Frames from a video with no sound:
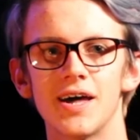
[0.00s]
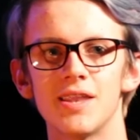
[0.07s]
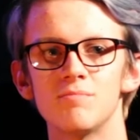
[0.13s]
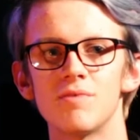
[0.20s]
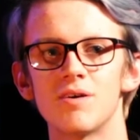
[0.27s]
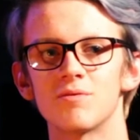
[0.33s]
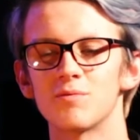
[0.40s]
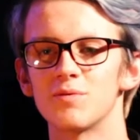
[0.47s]
At
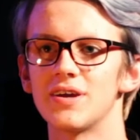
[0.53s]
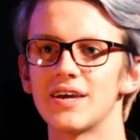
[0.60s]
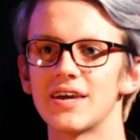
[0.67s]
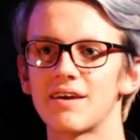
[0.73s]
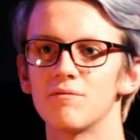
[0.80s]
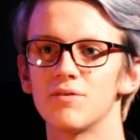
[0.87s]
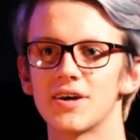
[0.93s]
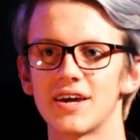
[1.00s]
the moment
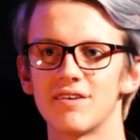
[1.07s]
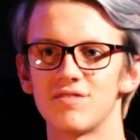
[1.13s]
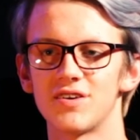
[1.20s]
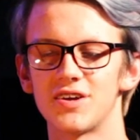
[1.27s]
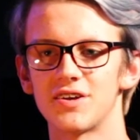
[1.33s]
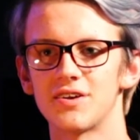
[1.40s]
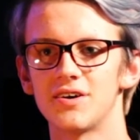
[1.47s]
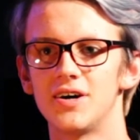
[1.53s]
we were
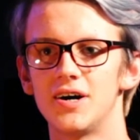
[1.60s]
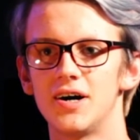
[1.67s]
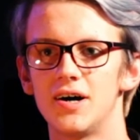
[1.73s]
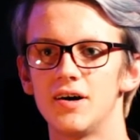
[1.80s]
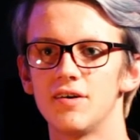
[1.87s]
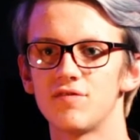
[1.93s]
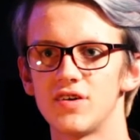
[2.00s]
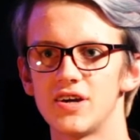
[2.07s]
given
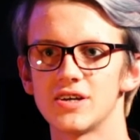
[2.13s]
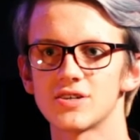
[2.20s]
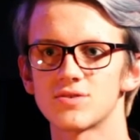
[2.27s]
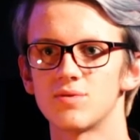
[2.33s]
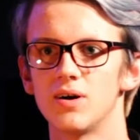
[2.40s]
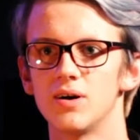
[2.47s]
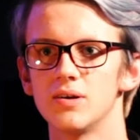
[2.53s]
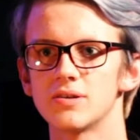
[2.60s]
our
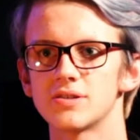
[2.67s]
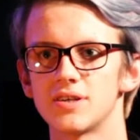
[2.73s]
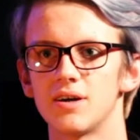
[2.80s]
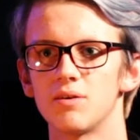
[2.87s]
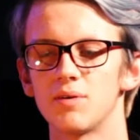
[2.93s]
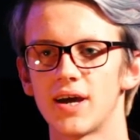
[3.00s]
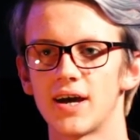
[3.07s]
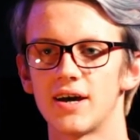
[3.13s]
first role,
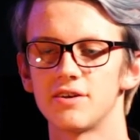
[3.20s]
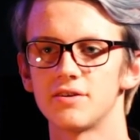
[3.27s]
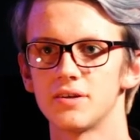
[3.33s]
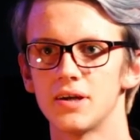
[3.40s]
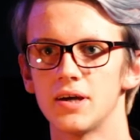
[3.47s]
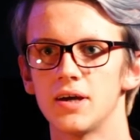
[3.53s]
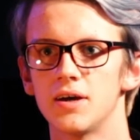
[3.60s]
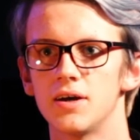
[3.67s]
so we had
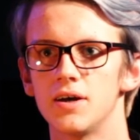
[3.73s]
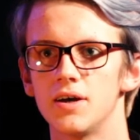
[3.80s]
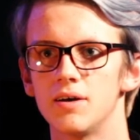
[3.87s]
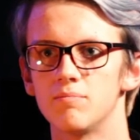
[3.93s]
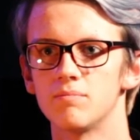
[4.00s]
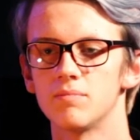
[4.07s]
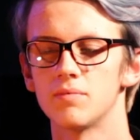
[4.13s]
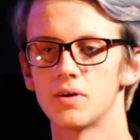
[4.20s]

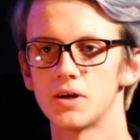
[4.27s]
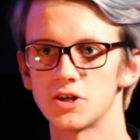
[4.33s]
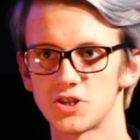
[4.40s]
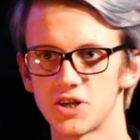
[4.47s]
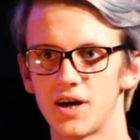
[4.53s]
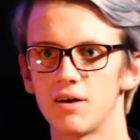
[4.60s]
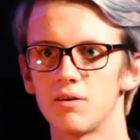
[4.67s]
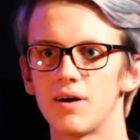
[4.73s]
um, a
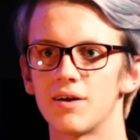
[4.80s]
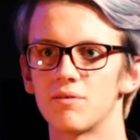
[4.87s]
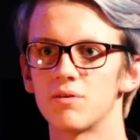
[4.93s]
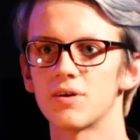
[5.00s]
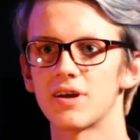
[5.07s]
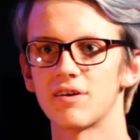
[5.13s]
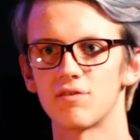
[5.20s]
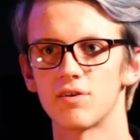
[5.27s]
show and
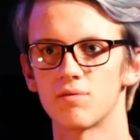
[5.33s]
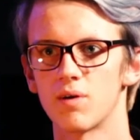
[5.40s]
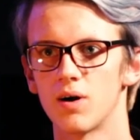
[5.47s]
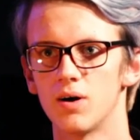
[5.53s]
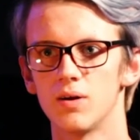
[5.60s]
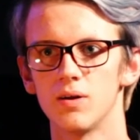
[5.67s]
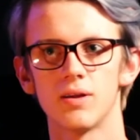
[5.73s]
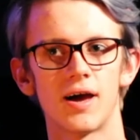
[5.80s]
we were given a
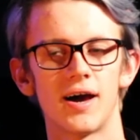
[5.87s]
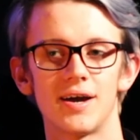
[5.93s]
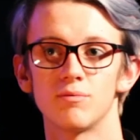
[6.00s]
role.